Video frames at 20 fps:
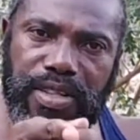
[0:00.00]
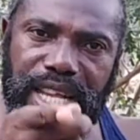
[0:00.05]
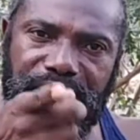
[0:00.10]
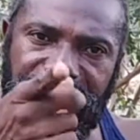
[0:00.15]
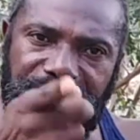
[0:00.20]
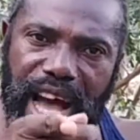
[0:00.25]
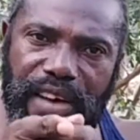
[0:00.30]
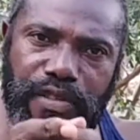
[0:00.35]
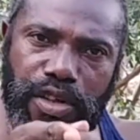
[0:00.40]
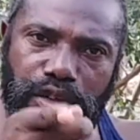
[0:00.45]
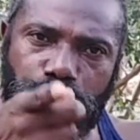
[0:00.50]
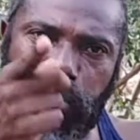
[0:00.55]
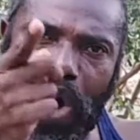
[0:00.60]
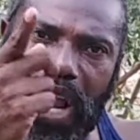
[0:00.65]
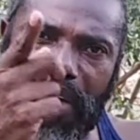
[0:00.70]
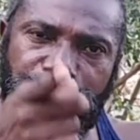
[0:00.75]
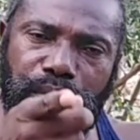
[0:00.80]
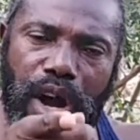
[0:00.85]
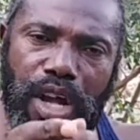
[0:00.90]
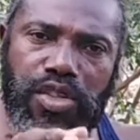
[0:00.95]
11,
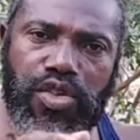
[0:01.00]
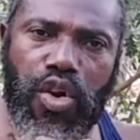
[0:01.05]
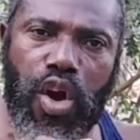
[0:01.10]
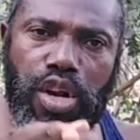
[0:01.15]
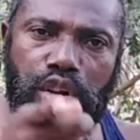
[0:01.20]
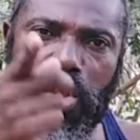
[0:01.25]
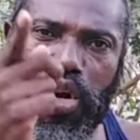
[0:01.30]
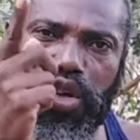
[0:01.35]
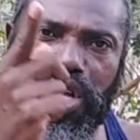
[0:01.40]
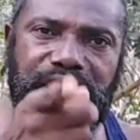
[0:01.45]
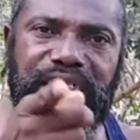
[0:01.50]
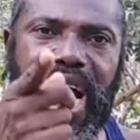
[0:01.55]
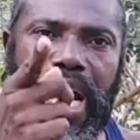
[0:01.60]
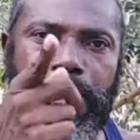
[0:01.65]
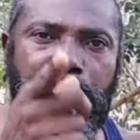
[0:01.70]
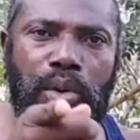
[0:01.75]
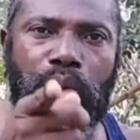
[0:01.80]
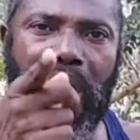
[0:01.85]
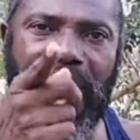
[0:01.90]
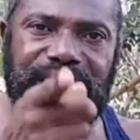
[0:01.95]
12 months old, could you tell
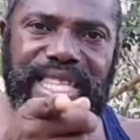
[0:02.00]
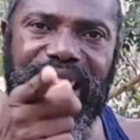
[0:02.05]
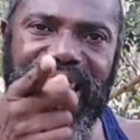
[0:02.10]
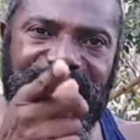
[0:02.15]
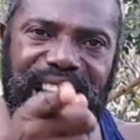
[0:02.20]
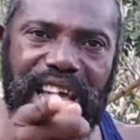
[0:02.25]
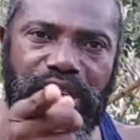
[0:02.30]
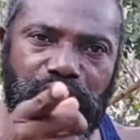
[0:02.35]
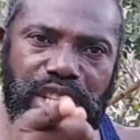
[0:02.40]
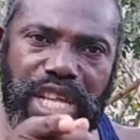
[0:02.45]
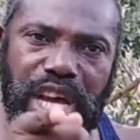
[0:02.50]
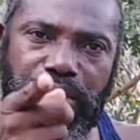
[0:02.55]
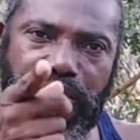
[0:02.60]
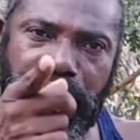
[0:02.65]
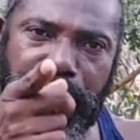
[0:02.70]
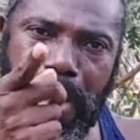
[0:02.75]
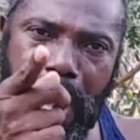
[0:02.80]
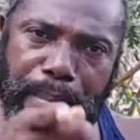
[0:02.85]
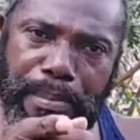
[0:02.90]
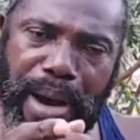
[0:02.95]
me one thing that you didn't
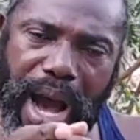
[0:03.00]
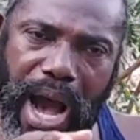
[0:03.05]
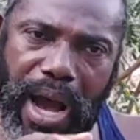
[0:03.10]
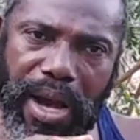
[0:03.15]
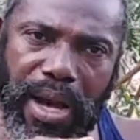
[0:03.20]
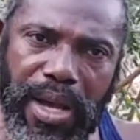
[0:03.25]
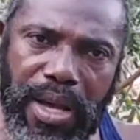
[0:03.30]
remember?